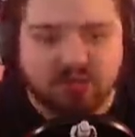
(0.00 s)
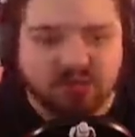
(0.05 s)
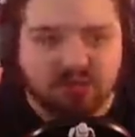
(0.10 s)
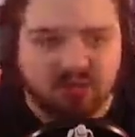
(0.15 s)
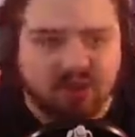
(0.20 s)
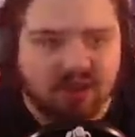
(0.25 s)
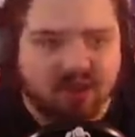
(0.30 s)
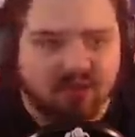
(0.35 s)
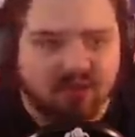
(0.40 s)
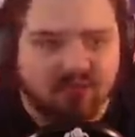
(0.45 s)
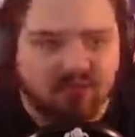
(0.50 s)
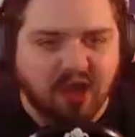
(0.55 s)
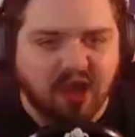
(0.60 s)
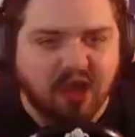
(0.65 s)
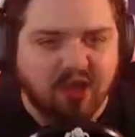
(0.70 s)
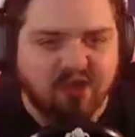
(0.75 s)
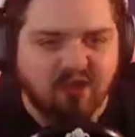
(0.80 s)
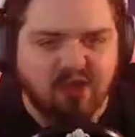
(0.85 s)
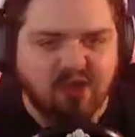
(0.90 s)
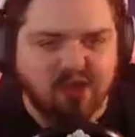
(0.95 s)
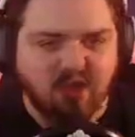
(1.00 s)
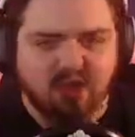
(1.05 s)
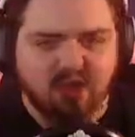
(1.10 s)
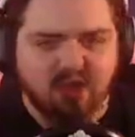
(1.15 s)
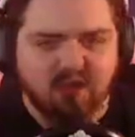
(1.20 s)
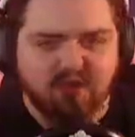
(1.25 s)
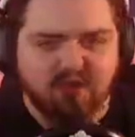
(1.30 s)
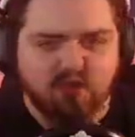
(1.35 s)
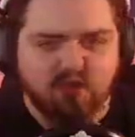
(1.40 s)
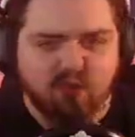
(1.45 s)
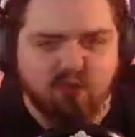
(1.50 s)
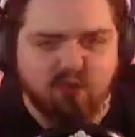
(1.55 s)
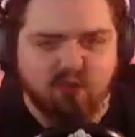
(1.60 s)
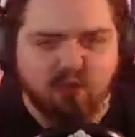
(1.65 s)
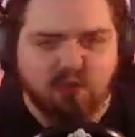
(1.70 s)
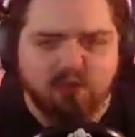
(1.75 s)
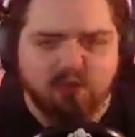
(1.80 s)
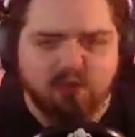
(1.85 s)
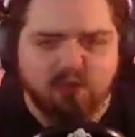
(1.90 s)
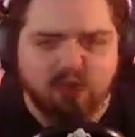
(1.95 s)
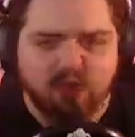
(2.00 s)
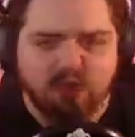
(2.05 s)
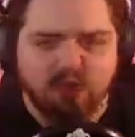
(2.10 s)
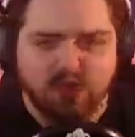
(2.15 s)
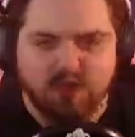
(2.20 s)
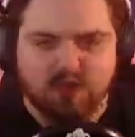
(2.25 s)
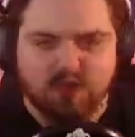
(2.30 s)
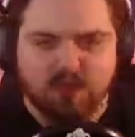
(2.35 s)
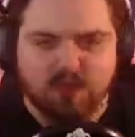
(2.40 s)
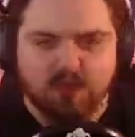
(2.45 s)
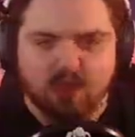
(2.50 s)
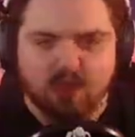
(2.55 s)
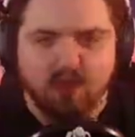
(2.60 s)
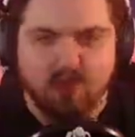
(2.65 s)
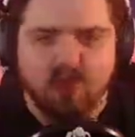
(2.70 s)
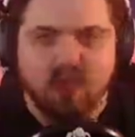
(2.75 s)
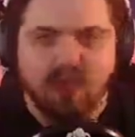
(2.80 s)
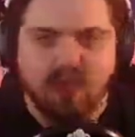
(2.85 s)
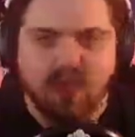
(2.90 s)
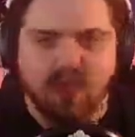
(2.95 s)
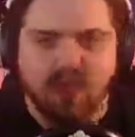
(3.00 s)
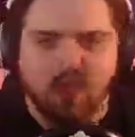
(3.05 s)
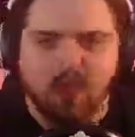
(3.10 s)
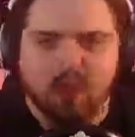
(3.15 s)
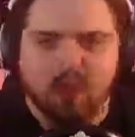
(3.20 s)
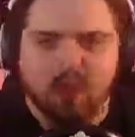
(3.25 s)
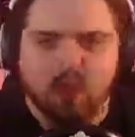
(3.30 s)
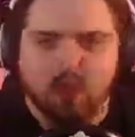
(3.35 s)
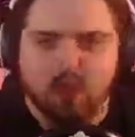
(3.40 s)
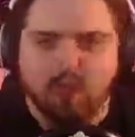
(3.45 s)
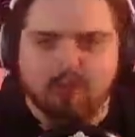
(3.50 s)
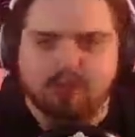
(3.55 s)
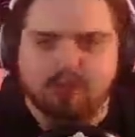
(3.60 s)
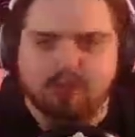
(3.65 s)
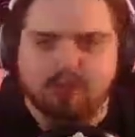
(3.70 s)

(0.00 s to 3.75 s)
We got five ears of corn. Hooray, we're almost